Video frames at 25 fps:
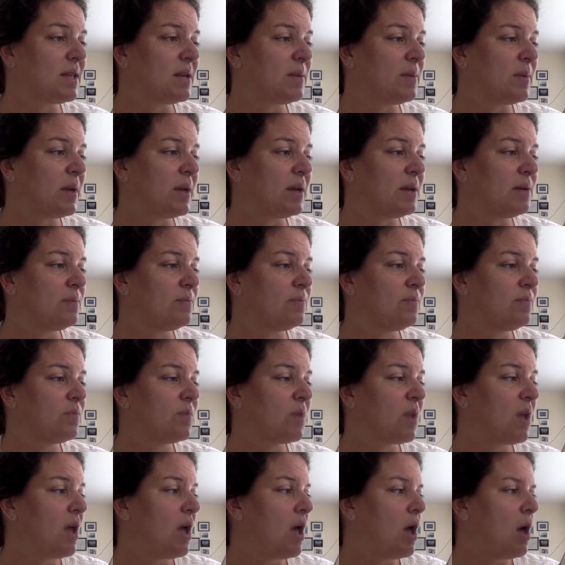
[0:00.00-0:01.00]
they made.
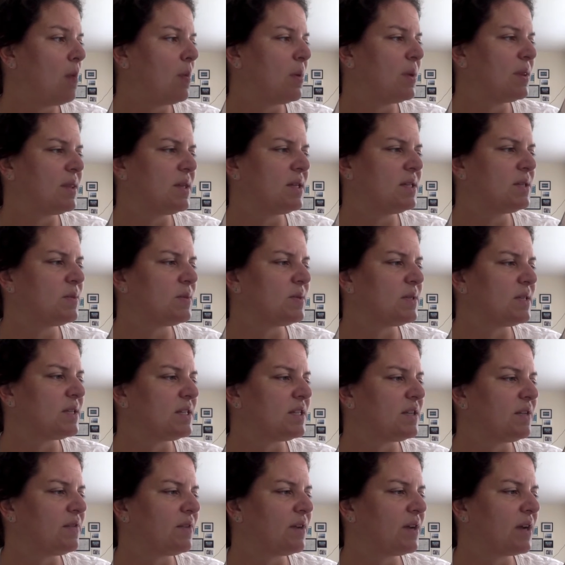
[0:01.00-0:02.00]
But this was a
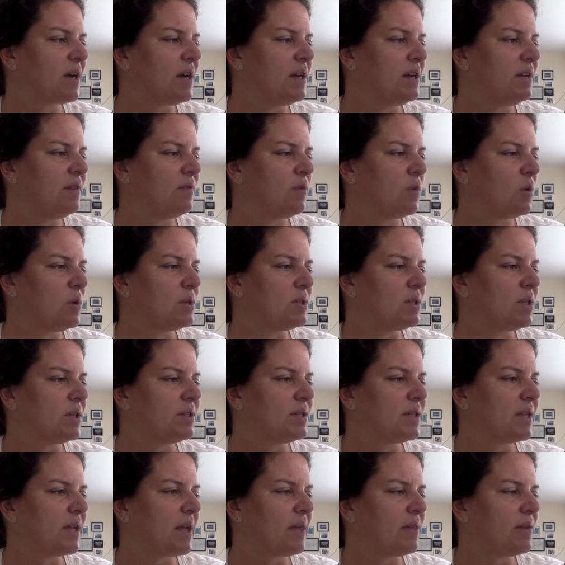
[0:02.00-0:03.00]
different kind of noise
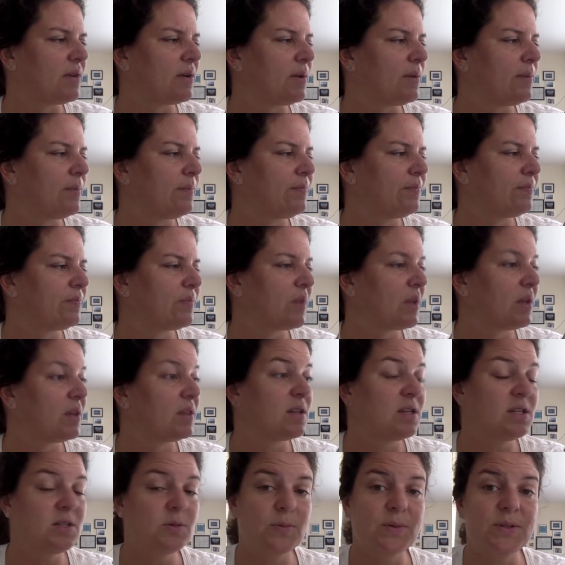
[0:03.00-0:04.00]
altogether.
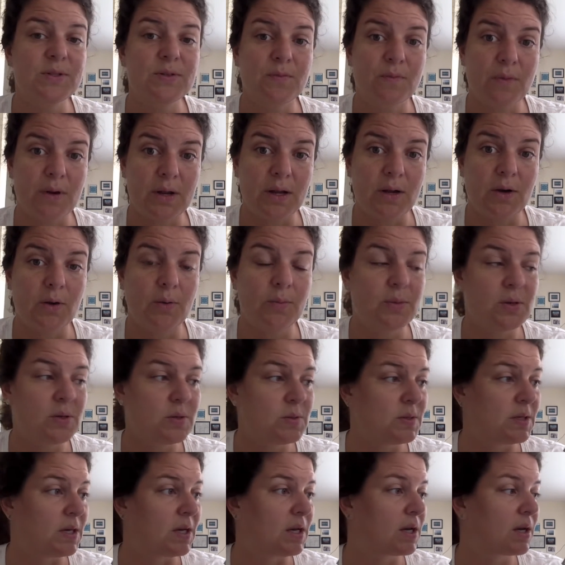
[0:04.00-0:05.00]
This was real
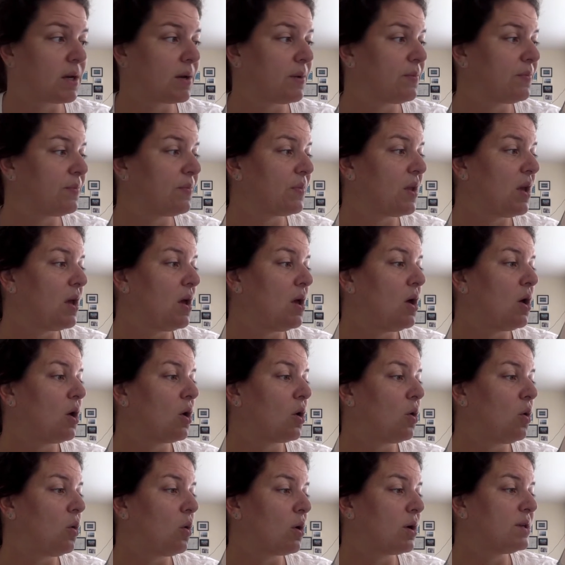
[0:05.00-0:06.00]
music.
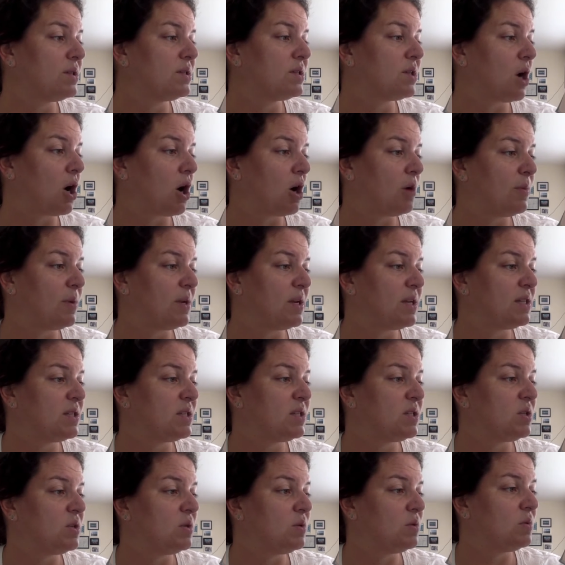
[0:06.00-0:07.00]
Chords, harmonies,
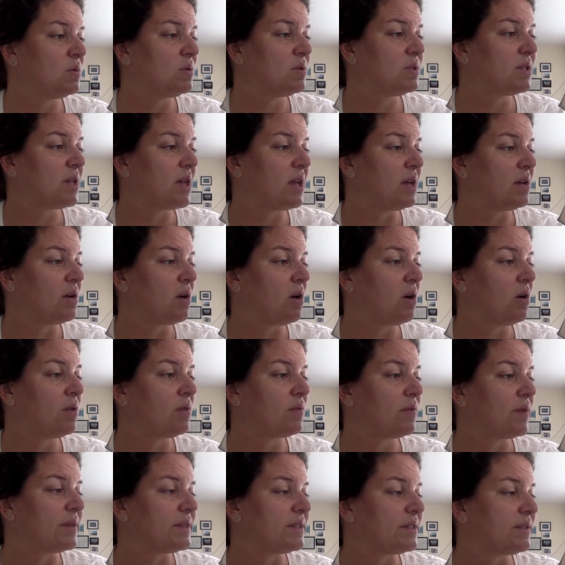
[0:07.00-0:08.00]
tunes, and all the
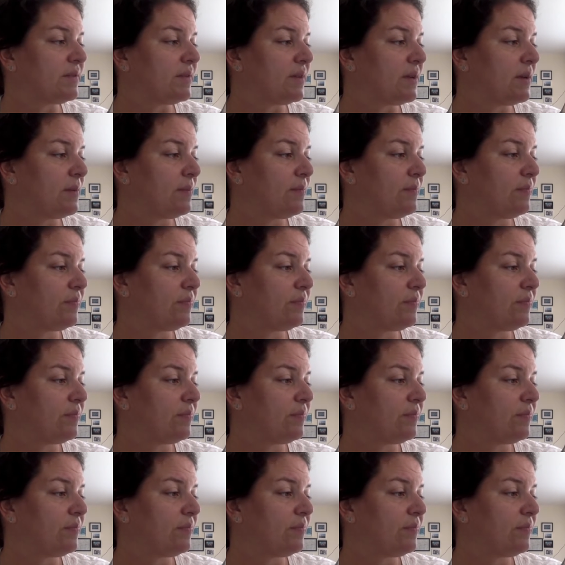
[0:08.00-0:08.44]
rest of it.